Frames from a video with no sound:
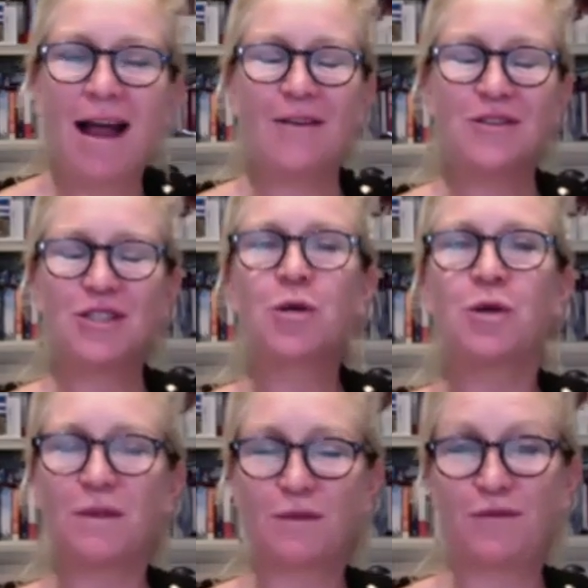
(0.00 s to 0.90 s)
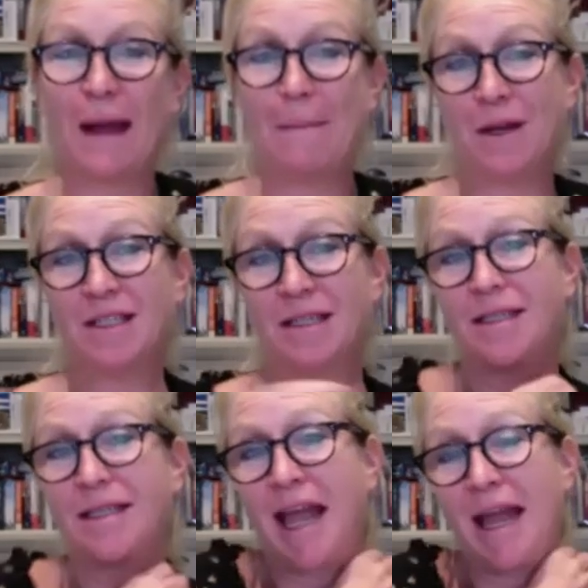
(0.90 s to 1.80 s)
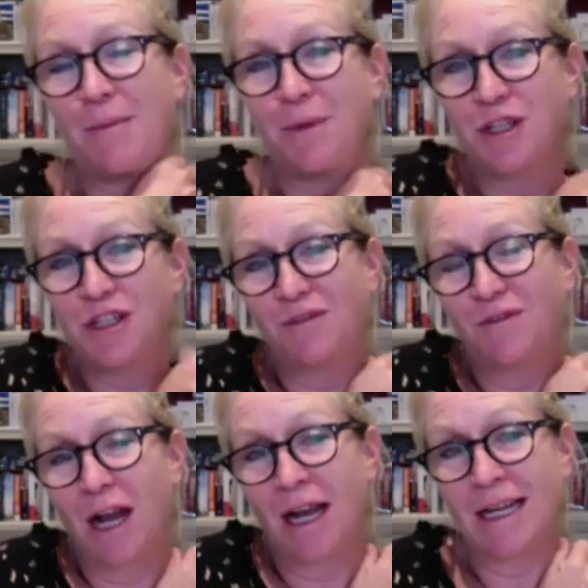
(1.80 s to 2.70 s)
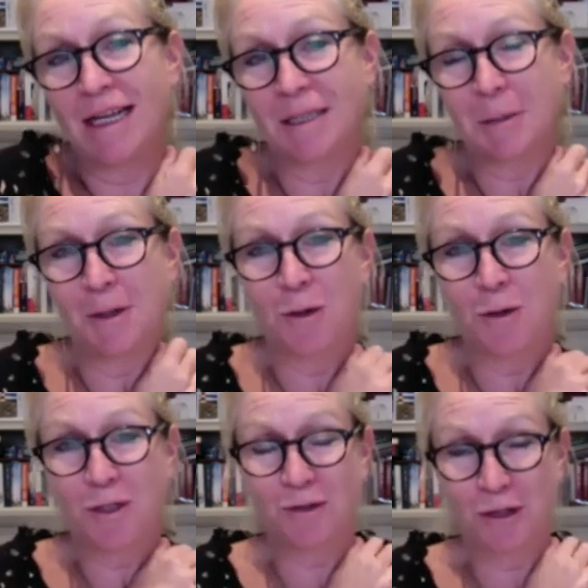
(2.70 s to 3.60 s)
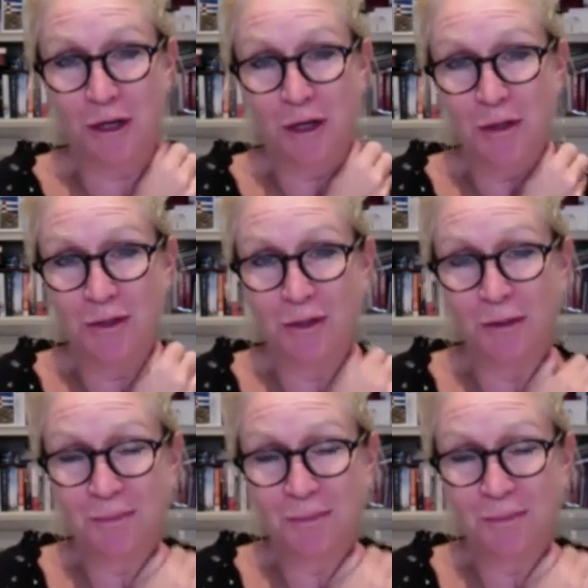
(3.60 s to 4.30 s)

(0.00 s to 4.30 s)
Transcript: story of the fabulous escape when she finally ends up in Oxford Castle.